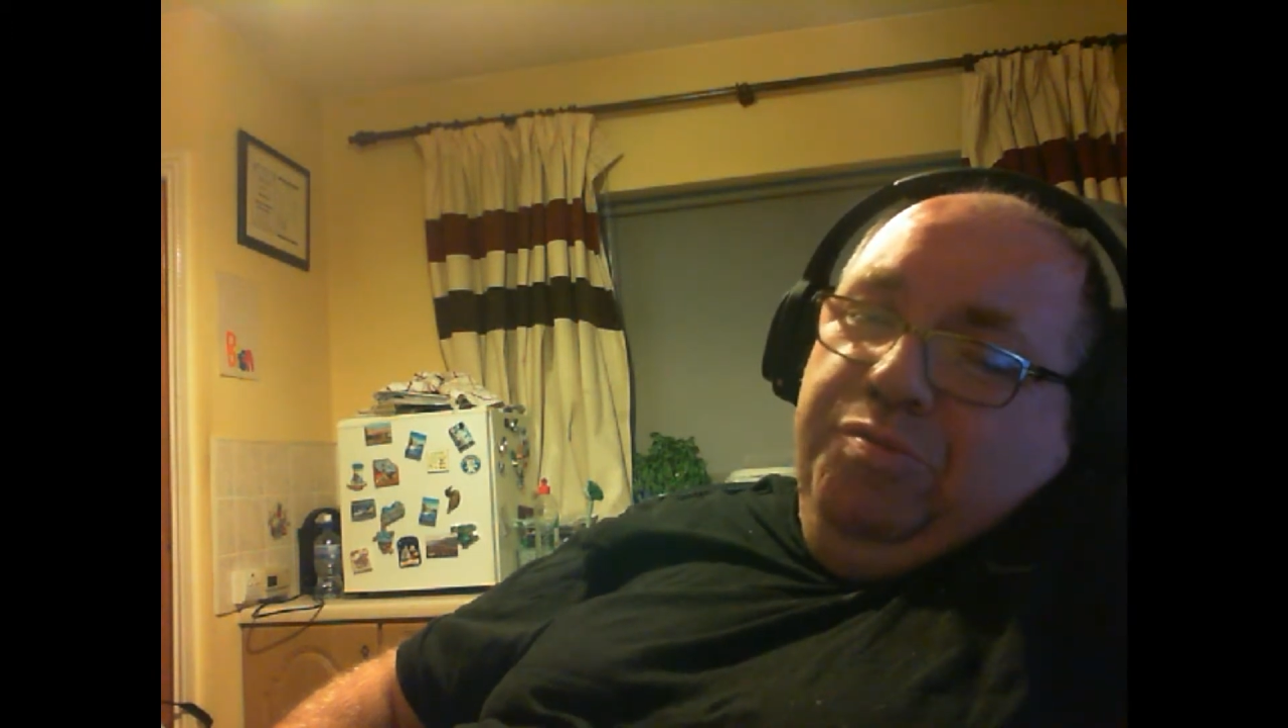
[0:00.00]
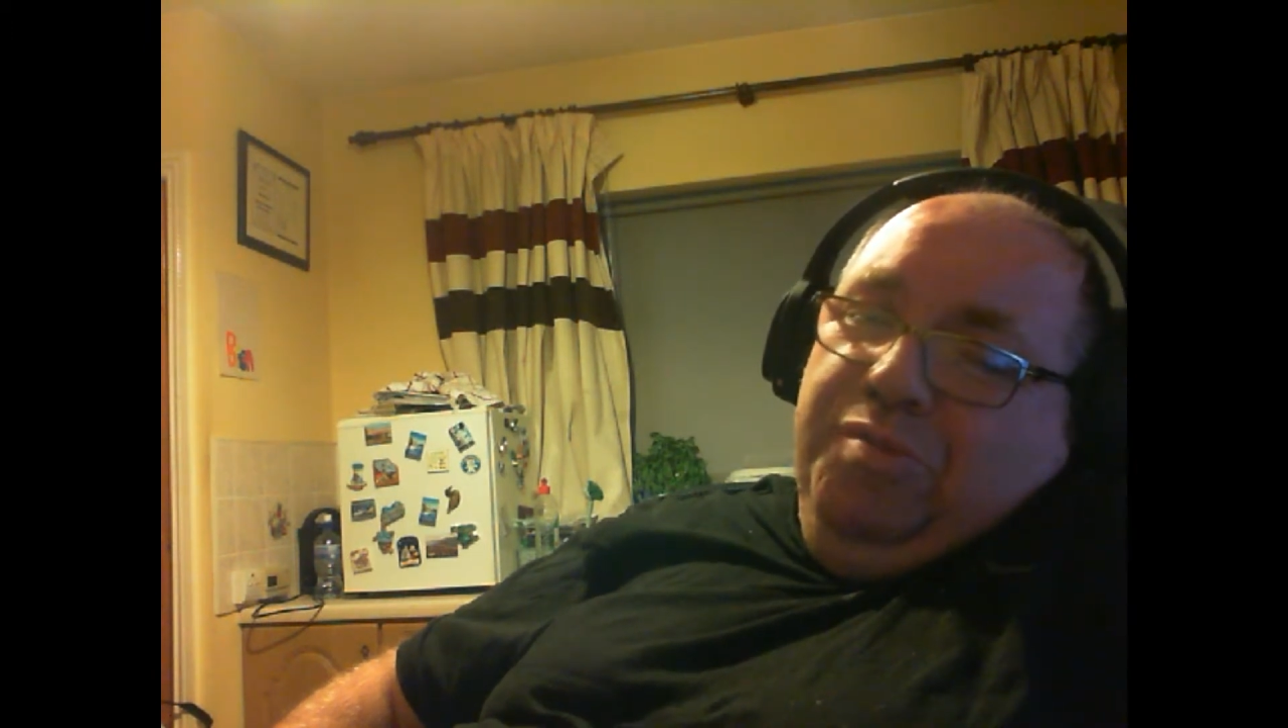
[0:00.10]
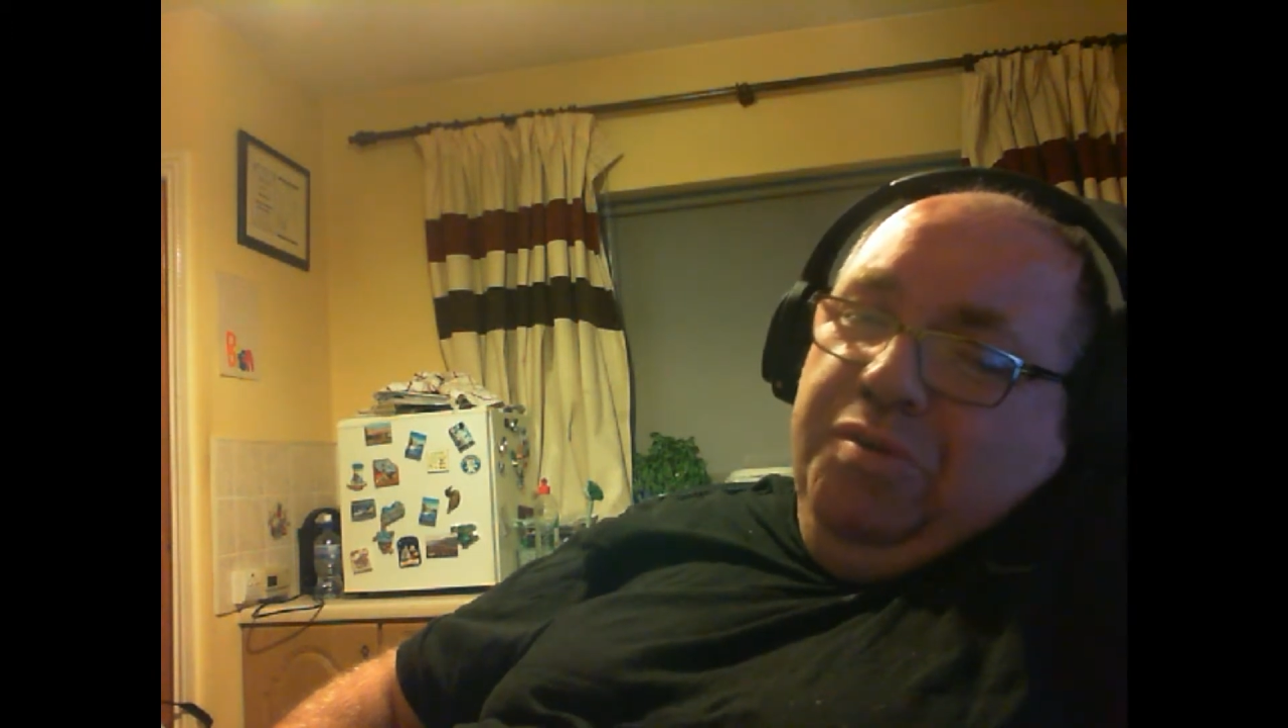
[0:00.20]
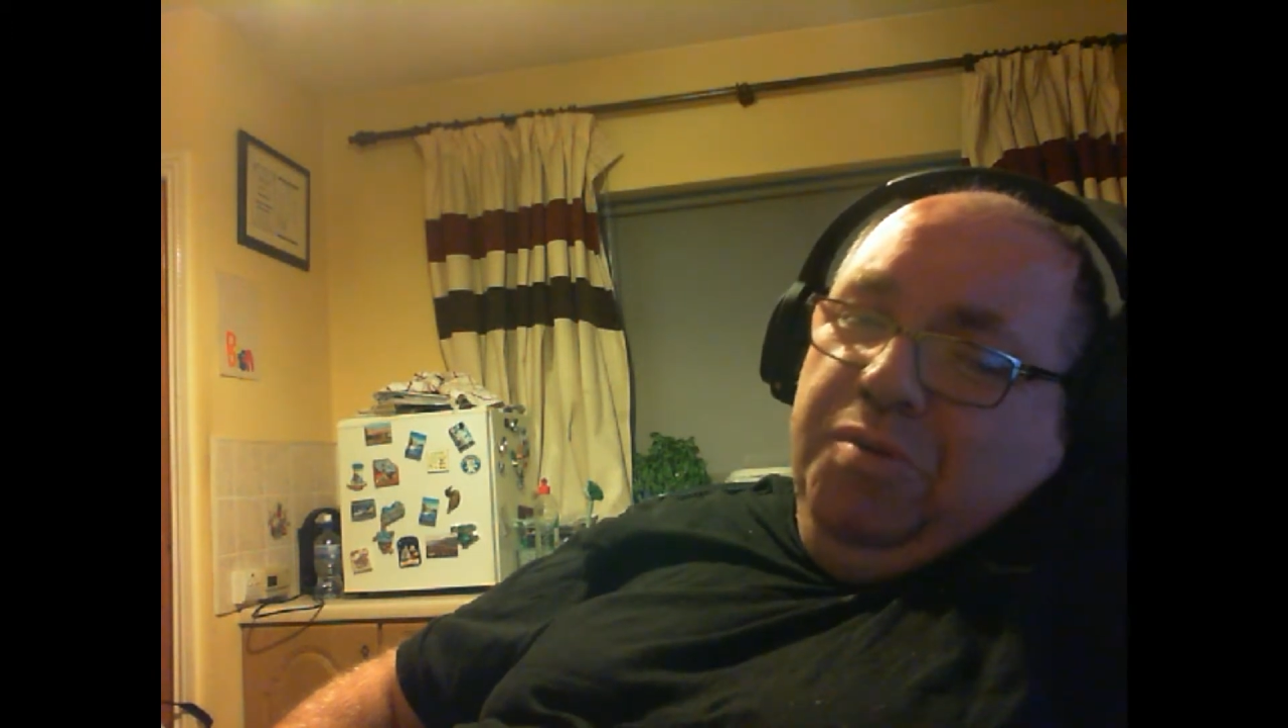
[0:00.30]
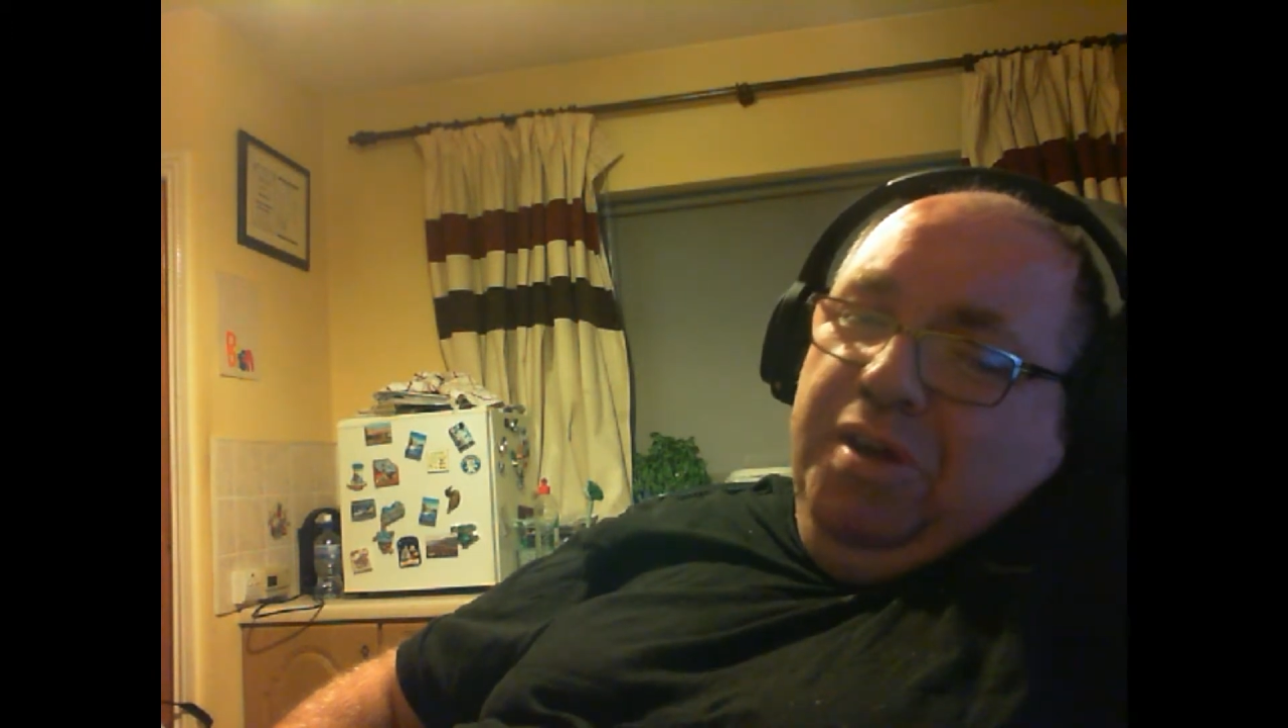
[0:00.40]

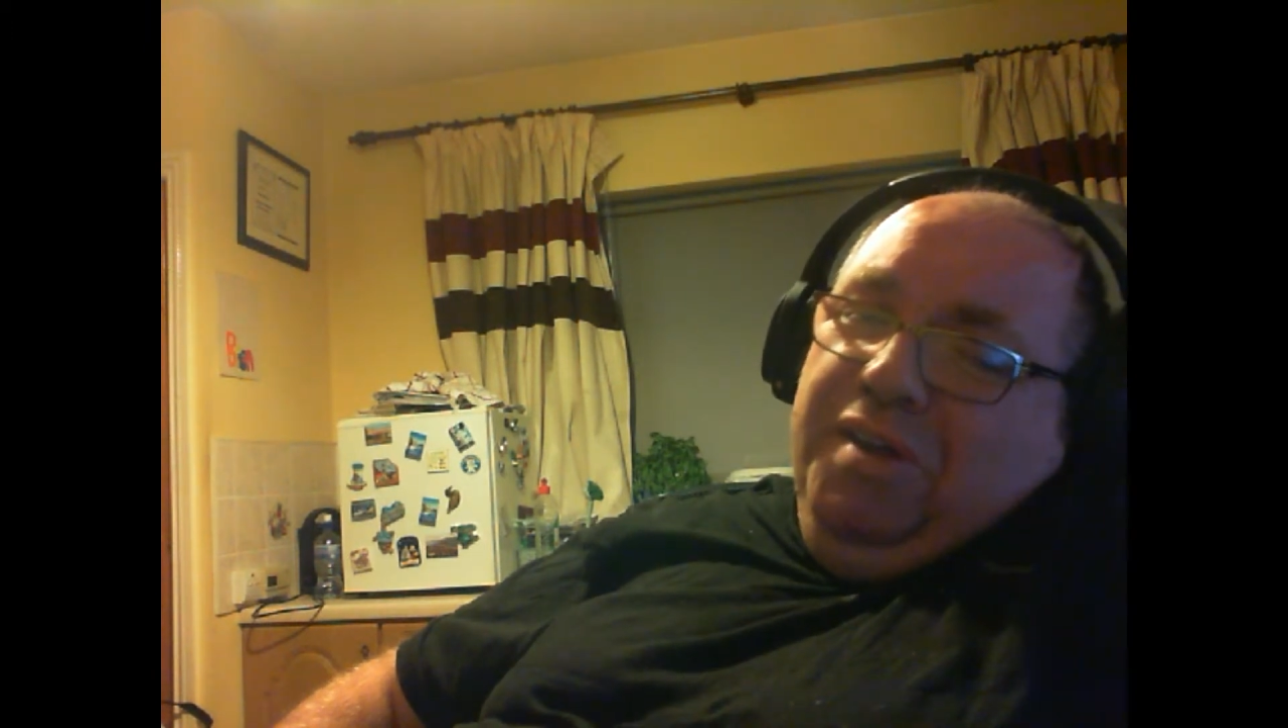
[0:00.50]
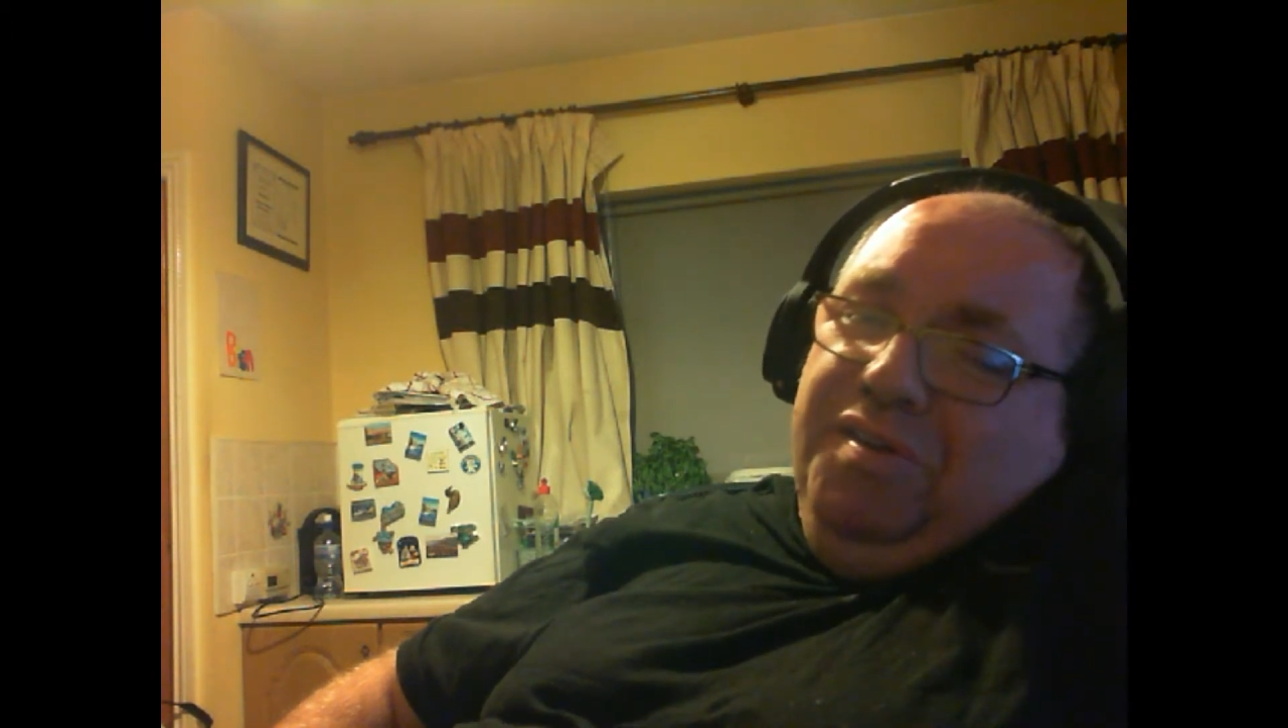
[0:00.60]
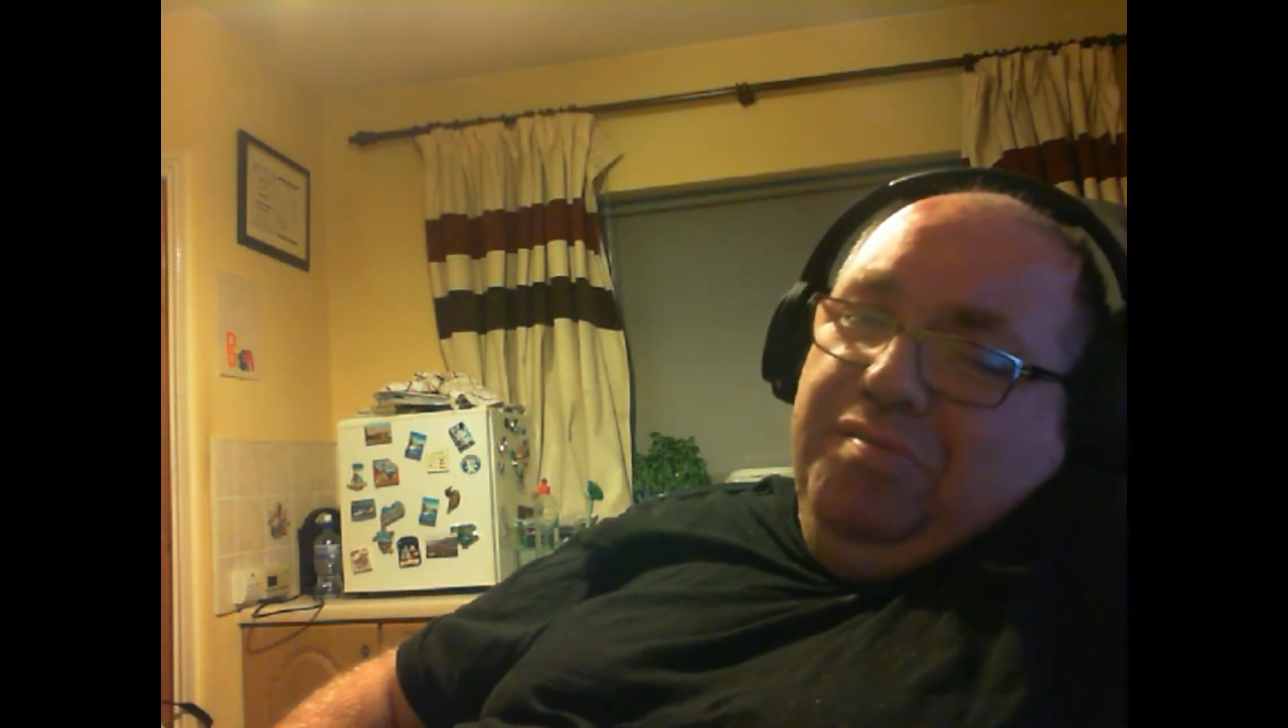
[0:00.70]
now not